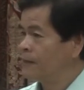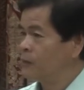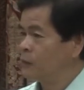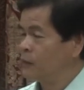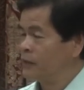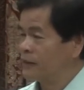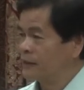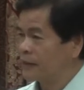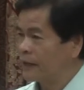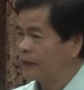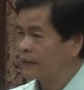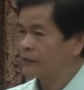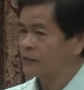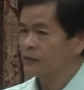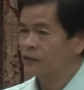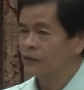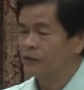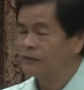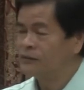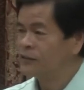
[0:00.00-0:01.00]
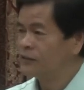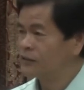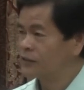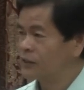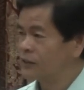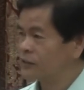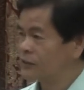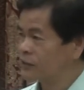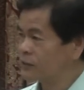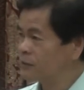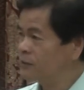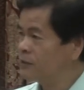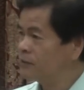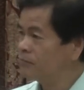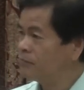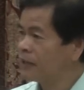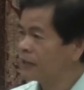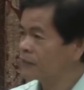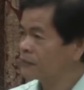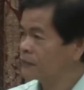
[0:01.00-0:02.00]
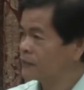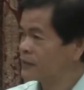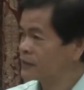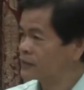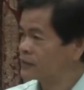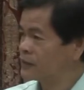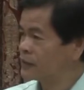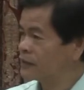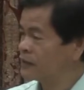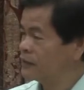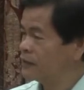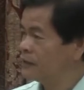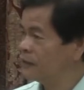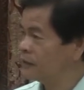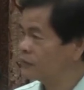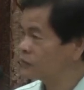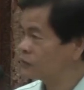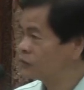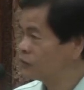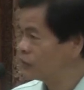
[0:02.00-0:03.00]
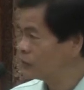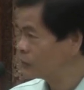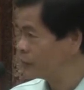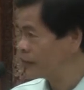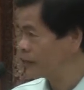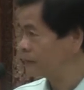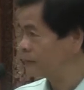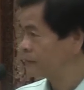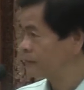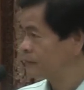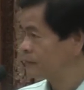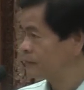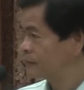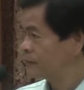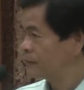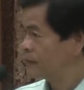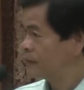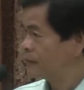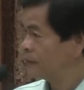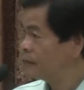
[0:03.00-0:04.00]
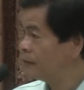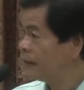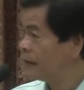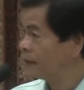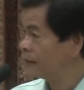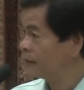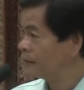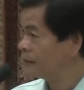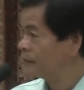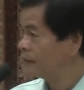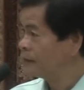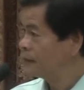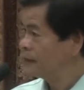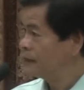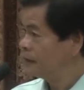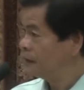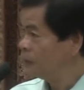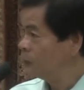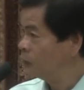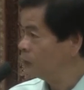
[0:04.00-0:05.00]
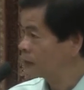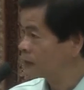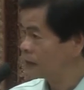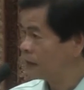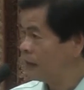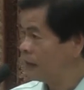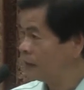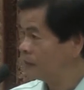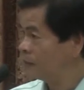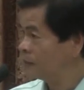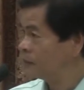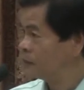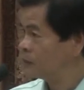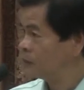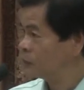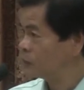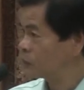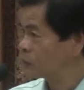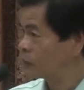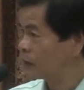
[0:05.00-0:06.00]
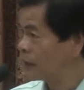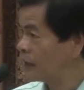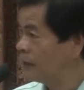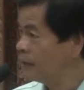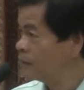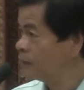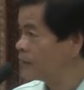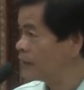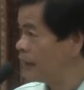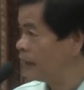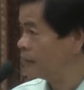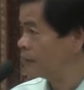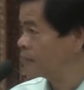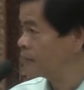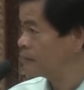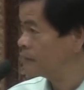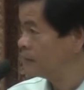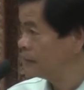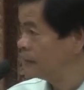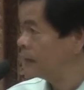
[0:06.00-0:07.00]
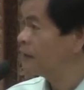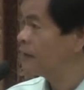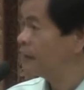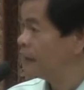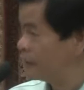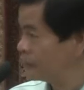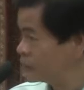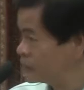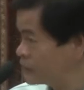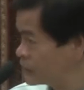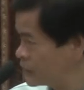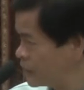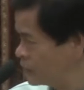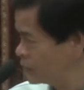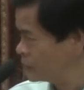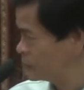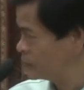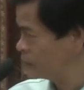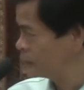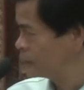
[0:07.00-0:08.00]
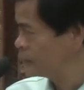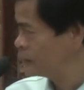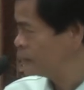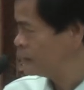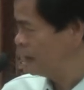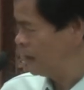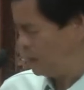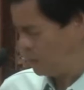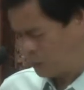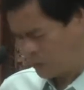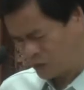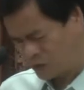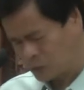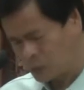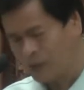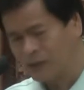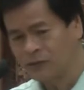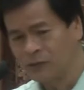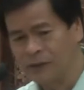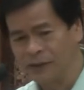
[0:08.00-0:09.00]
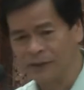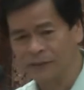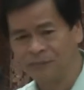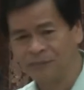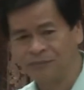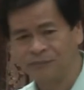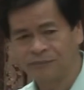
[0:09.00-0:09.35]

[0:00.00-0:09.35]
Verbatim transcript: when the character of Jesus has been manifested in his children, then he will come to claim them as his own. I was wondering,